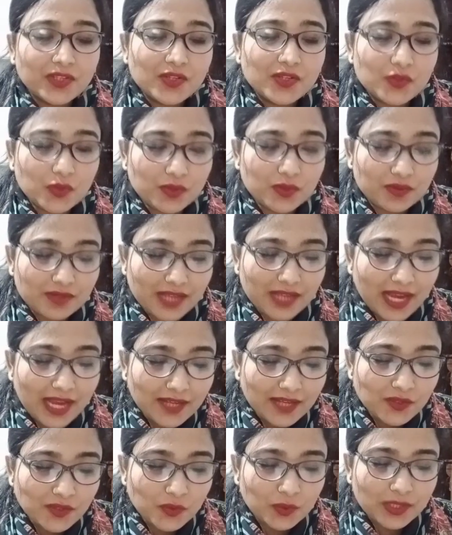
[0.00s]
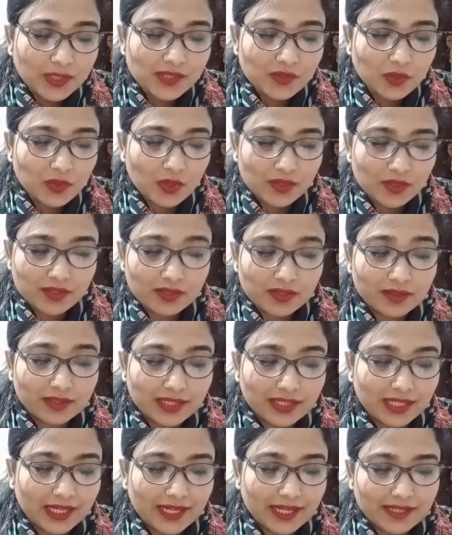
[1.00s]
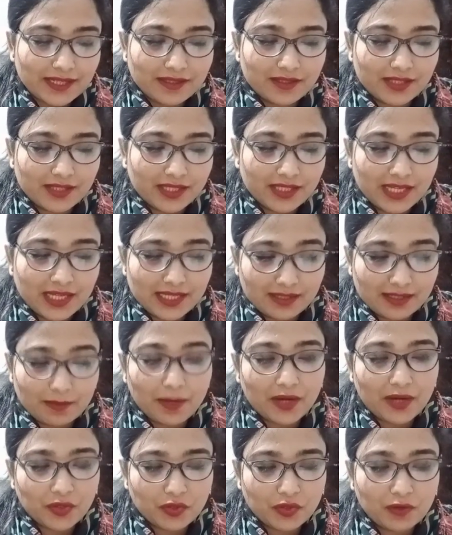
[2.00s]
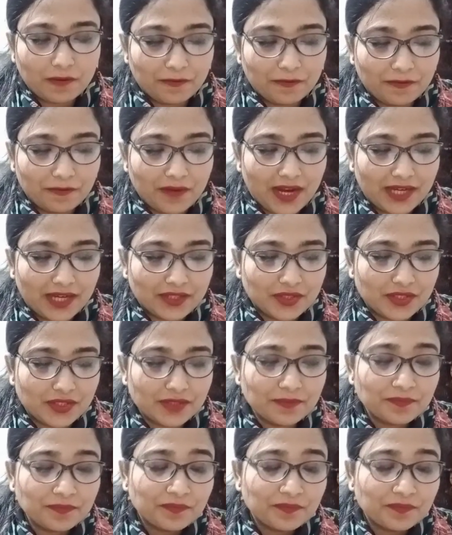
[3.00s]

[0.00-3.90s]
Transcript: So as soon as Klausner realized it, as a matter of fact,